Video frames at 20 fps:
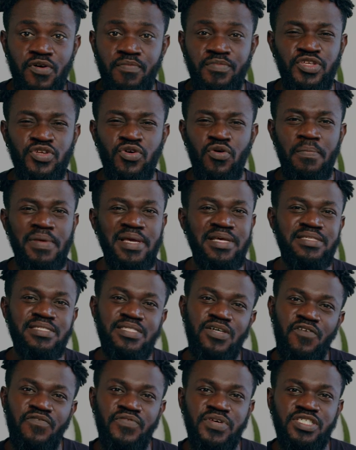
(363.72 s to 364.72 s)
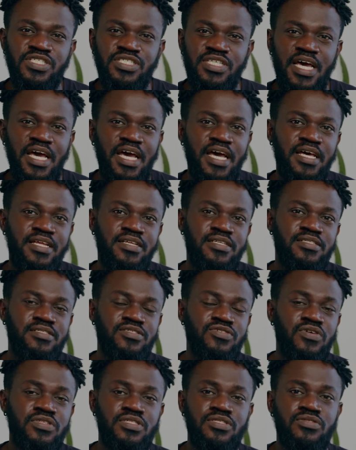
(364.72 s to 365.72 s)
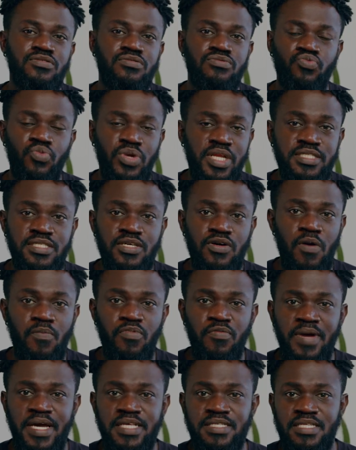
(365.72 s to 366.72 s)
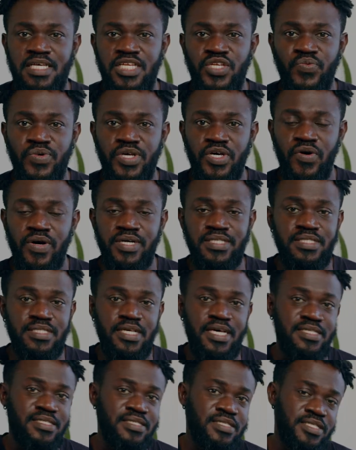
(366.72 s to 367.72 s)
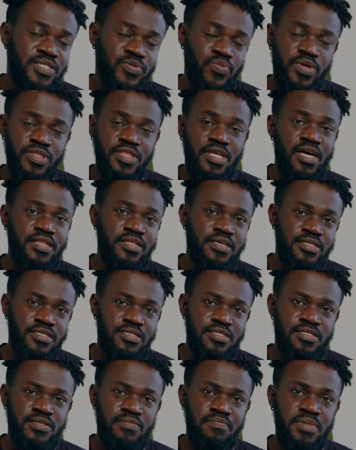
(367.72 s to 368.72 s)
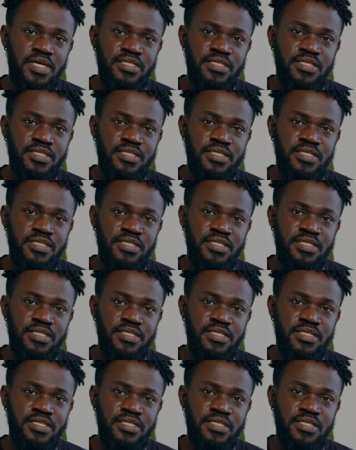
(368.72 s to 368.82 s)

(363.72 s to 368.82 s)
from, you know, being selfish and not willing to compromise in any way or exist with others.